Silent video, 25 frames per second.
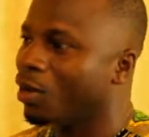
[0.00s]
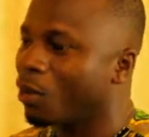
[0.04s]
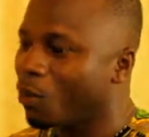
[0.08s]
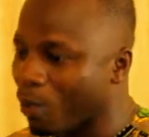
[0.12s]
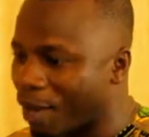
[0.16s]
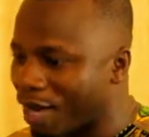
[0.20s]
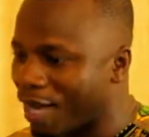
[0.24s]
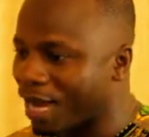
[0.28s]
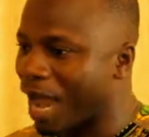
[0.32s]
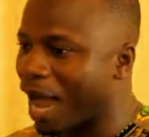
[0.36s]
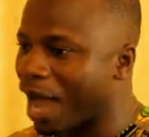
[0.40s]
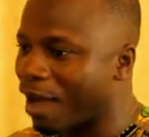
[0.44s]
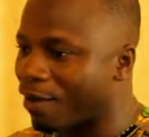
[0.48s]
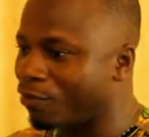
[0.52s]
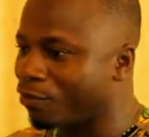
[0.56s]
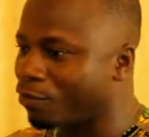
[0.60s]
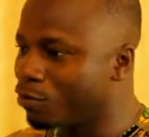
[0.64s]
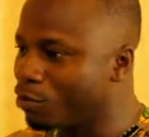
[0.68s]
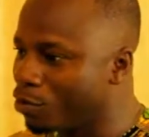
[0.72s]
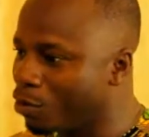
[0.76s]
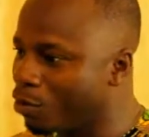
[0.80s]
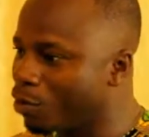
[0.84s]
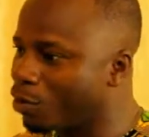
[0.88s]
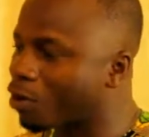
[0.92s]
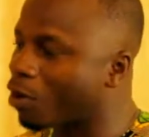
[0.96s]
We have
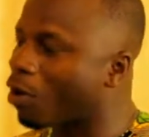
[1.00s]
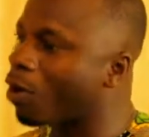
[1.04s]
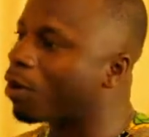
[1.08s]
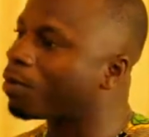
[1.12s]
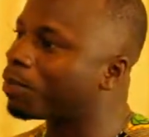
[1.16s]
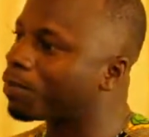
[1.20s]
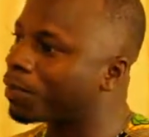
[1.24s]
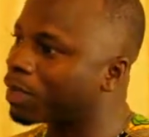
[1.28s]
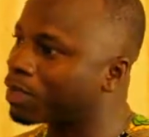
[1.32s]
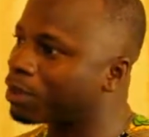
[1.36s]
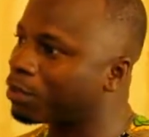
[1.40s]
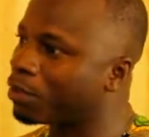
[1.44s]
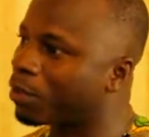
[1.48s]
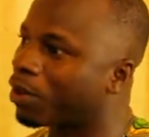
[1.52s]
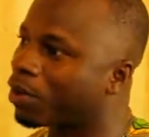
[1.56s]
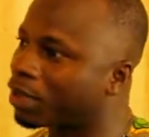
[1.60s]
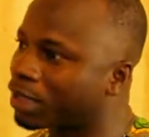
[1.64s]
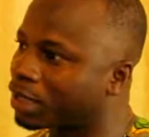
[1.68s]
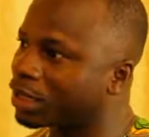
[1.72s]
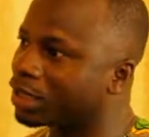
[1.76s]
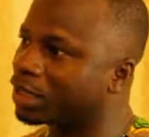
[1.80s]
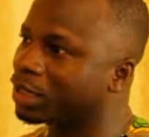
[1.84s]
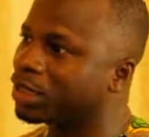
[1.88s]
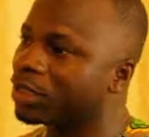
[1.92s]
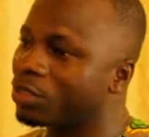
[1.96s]
no corporate
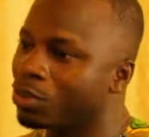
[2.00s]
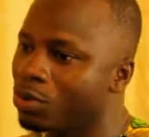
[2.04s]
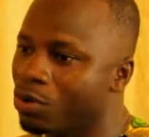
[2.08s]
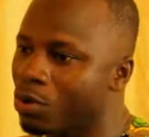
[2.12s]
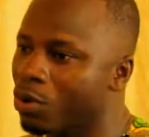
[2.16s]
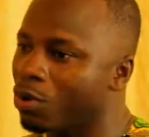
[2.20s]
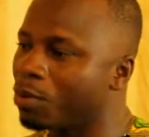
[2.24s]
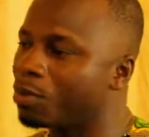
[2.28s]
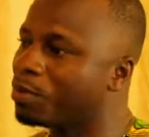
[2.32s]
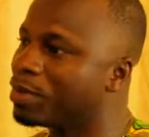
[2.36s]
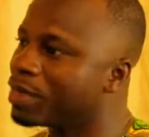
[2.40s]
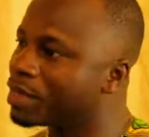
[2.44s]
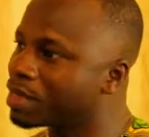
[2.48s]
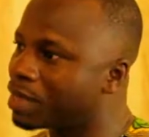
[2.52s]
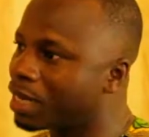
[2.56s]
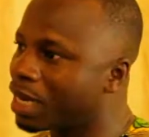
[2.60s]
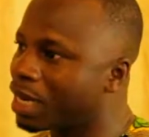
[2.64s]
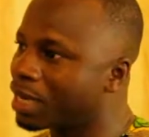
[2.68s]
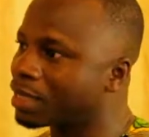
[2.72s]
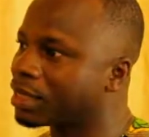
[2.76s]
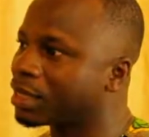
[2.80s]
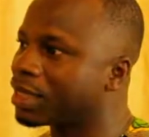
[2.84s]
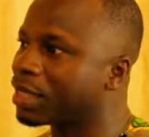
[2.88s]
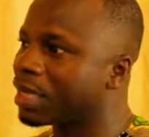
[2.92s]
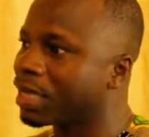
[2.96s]
body, no
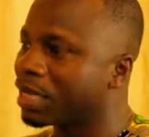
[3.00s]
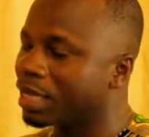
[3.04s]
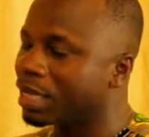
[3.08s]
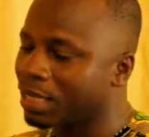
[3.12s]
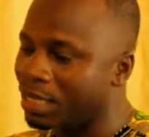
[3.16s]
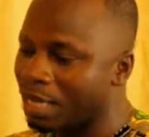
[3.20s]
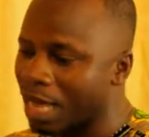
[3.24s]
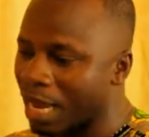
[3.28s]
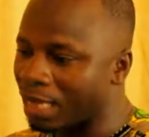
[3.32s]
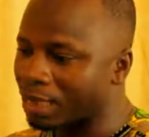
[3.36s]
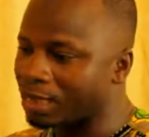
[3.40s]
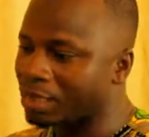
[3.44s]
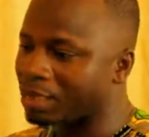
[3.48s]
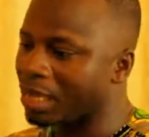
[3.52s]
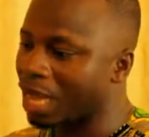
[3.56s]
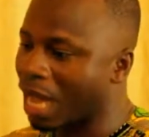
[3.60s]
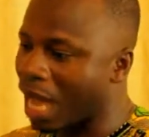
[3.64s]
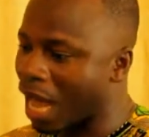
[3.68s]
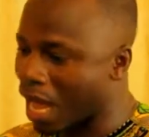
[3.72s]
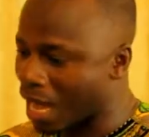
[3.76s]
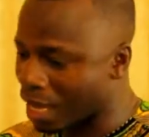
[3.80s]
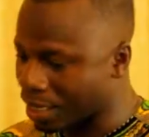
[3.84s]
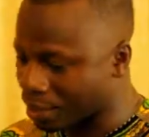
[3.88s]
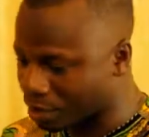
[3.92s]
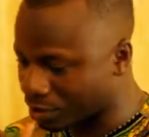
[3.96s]
business that
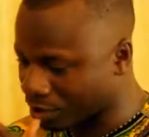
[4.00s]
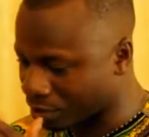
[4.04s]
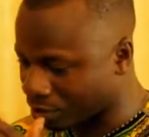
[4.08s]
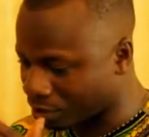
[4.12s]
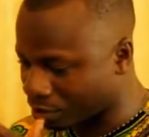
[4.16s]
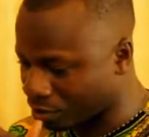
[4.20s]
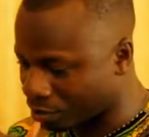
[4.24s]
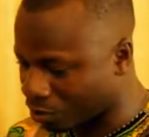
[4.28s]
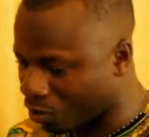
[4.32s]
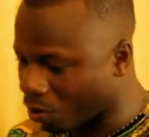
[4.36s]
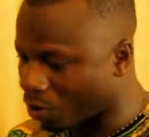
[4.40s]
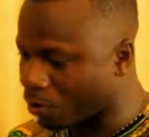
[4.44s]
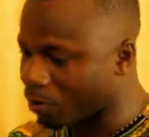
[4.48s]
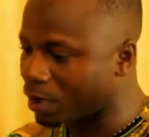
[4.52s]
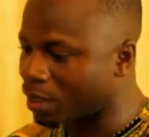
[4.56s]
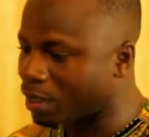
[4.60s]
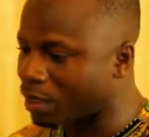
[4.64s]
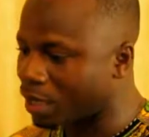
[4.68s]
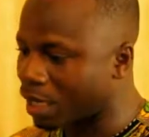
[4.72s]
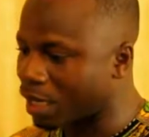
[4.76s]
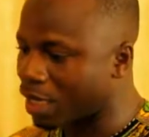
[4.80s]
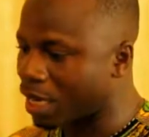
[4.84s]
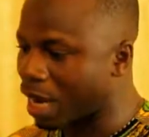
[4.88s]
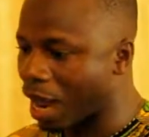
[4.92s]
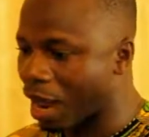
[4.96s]
has
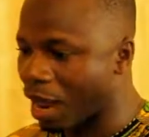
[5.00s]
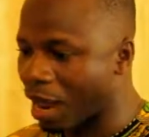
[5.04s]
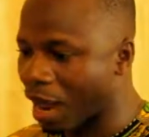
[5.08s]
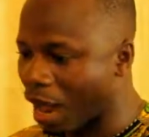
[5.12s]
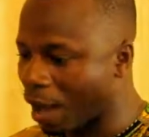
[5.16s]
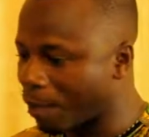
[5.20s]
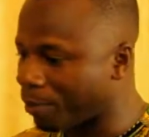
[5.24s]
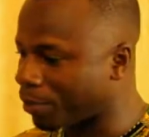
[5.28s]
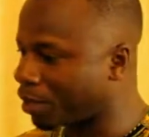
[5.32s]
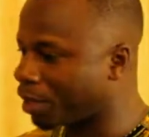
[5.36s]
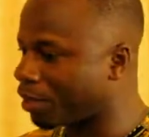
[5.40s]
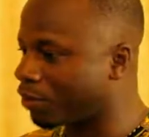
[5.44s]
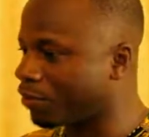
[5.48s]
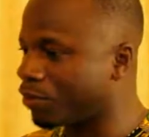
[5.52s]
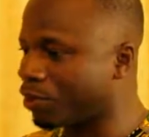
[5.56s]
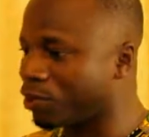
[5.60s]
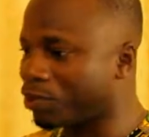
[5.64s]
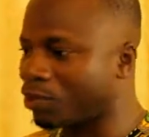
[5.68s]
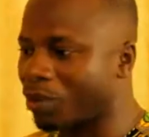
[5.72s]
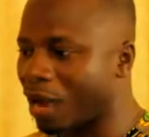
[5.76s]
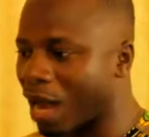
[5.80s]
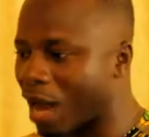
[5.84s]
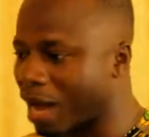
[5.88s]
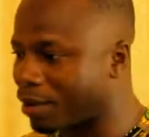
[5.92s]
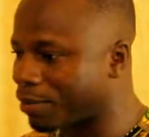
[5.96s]
committed that I'm giving
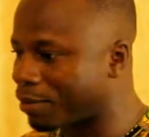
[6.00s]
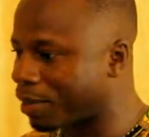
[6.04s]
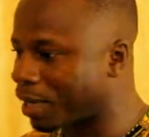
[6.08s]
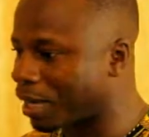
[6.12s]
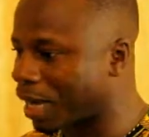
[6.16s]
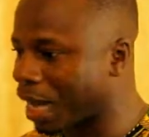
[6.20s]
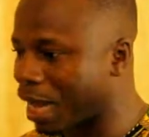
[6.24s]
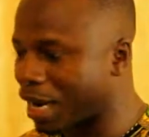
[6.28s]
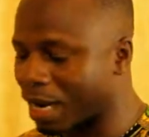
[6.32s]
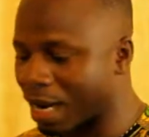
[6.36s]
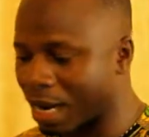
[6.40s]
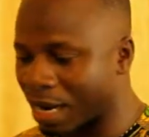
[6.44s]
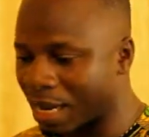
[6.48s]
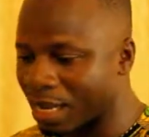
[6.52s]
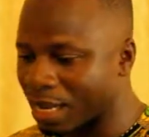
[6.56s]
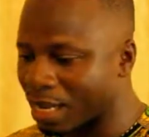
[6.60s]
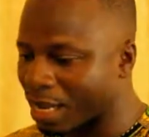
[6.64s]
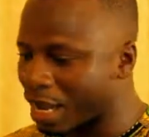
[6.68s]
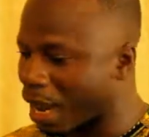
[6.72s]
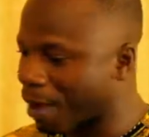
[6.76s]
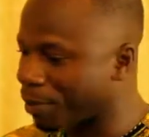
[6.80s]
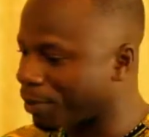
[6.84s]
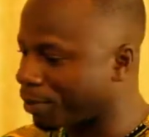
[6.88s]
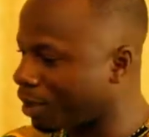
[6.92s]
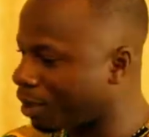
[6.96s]
you 100 Ghana,
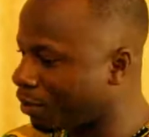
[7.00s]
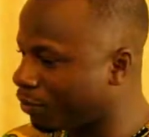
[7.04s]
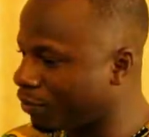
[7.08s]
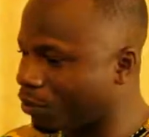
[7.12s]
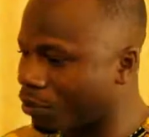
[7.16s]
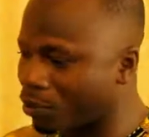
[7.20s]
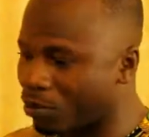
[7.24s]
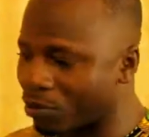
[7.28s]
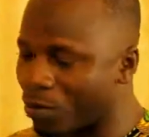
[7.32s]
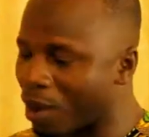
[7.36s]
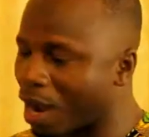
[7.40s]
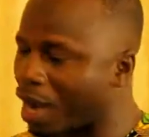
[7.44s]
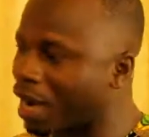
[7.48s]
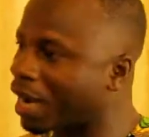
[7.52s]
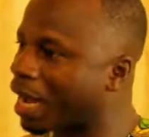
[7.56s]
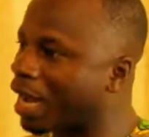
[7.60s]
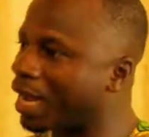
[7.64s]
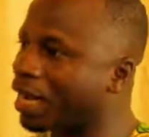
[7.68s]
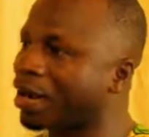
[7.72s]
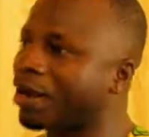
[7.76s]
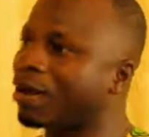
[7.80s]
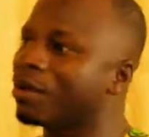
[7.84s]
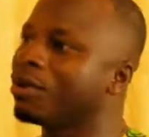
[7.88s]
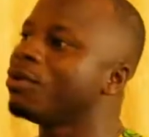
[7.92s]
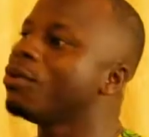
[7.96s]
I'm giving you 1
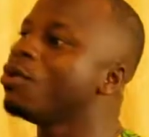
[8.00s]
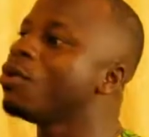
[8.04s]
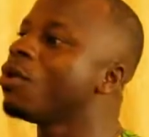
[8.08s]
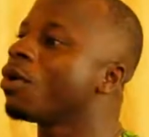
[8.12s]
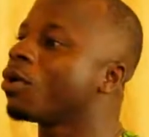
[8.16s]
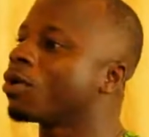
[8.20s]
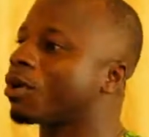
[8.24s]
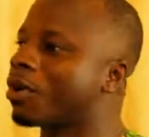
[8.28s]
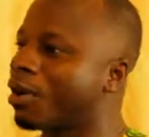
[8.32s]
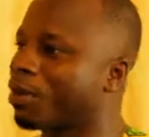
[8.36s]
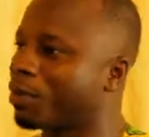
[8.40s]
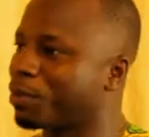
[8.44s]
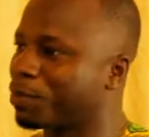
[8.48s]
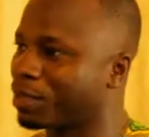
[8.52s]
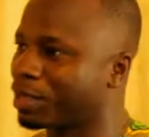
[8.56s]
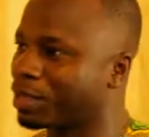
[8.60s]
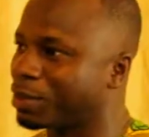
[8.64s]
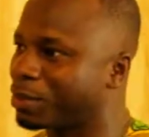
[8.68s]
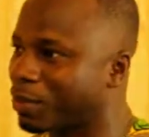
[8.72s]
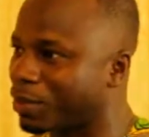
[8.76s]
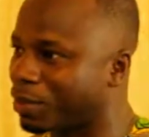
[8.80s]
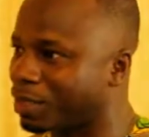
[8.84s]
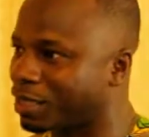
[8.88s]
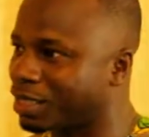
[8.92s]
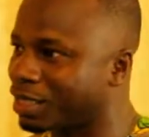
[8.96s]
Ghana, no
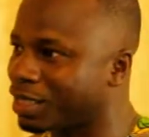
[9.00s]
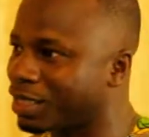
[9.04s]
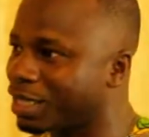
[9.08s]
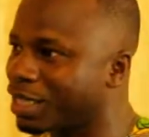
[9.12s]
corporate body.